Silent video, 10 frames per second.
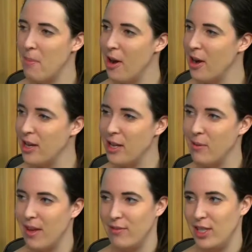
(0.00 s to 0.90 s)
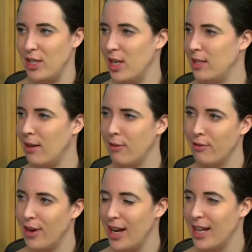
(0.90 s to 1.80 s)
party. We have DJs every
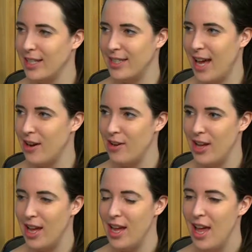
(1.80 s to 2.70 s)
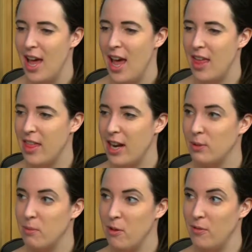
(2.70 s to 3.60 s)
Friday and Saturday. And then as
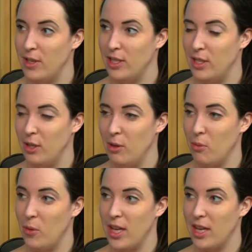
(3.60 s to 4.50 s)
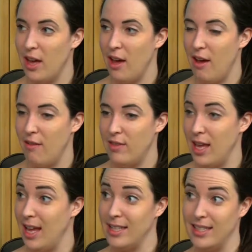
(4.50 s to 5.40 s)
we move into the week of the
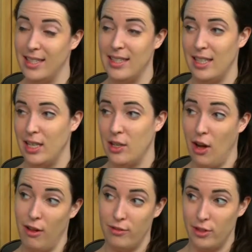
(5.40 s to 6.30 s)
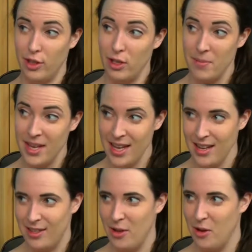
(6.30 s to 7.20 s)
ACC golf tournament,
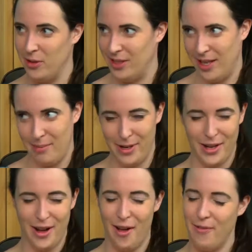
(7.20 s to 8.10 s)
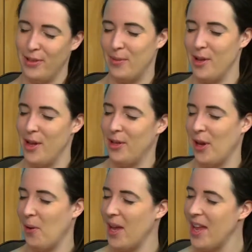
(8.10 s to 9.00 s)
so celebrity golf as we all
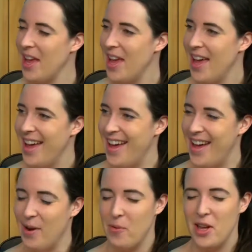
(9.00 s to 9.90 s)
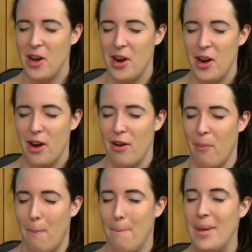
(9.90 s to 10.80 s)
know it. Yeah. Uh, we
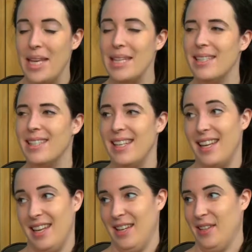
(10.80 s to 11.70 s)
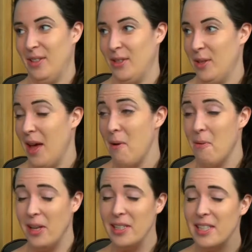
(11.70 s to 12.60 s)
are busy. So that
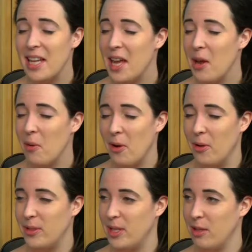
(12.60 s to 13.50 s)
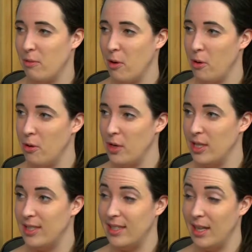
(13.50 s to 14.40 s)
Wednesday, we're hosting the Rotary
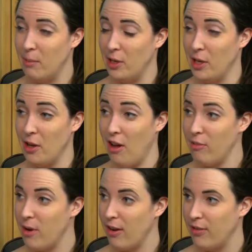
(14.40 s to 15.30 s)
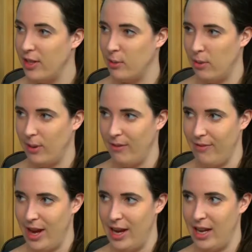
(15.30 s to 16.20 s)
Celebrity Golf Breakfast, where we
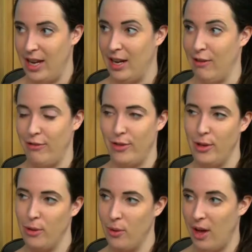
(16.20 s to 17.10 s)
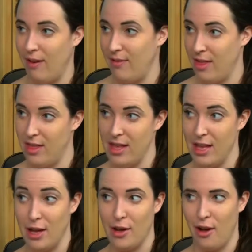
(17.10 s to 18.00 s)
invite in a few of
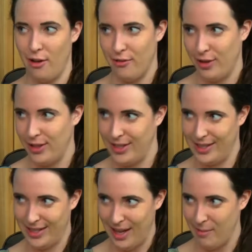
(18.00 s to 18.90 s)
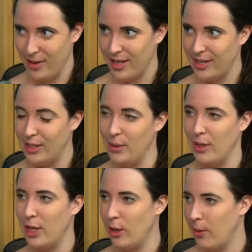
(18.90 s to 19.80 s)
the golfers and celebrities to do a
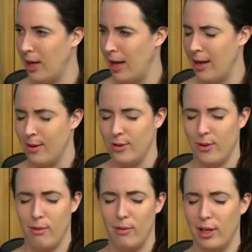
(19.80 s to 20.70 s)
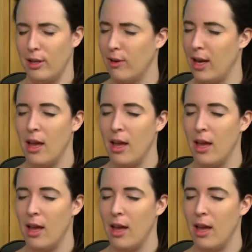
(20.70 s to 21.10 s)
Q&A. enjoy a really great